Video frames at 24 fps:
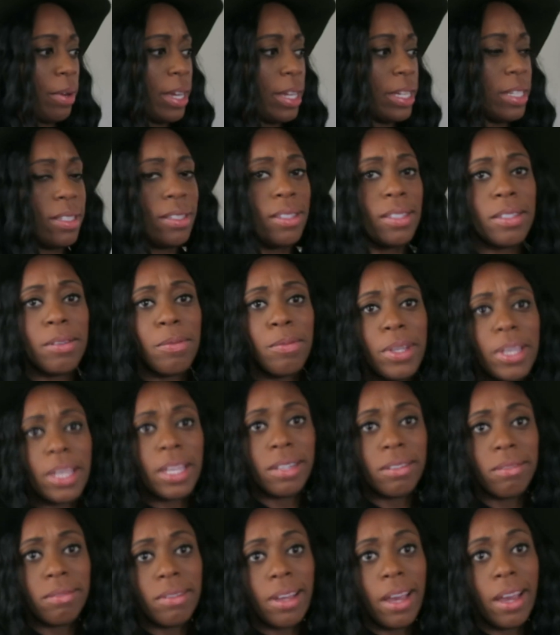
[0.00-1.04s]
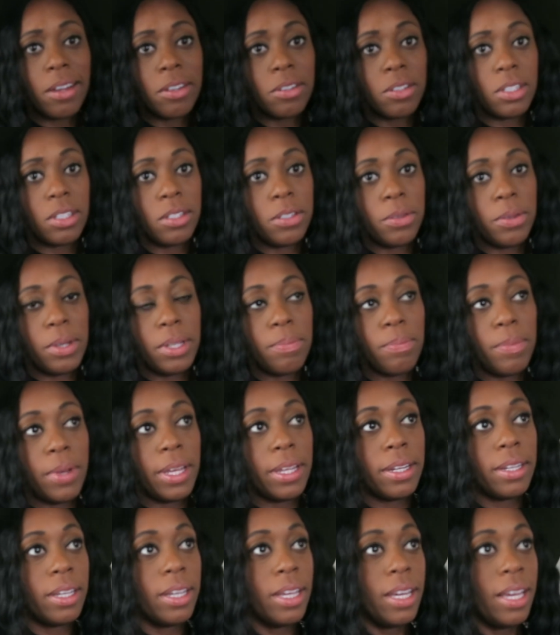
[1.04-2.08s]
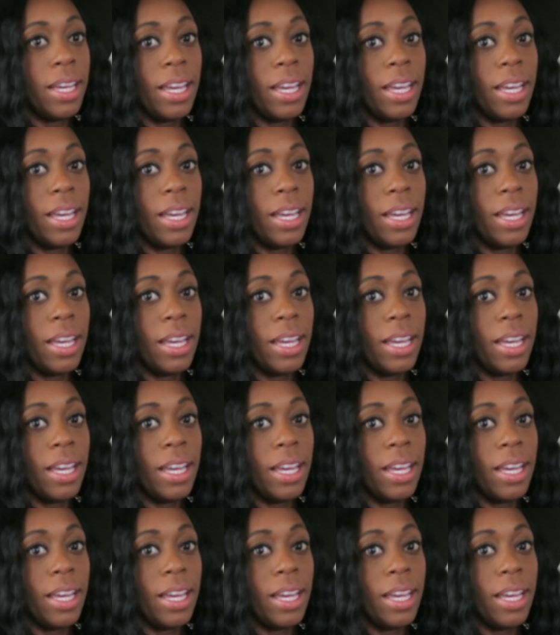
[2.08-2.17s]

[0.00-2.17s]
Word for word: rain so we can actually do it, but